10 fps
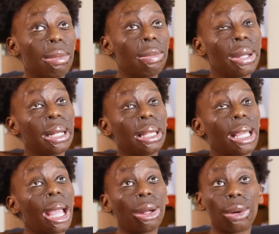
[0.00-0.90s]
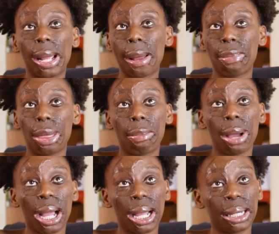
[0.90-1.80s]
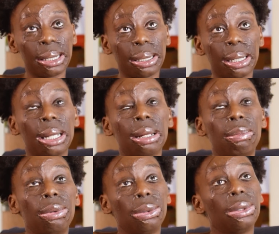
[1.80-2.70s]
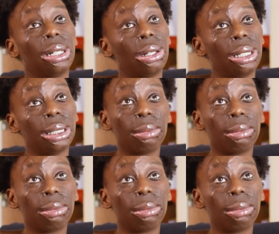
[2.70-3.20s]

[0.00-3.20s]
apparently I grabbed the pot and pulled it onto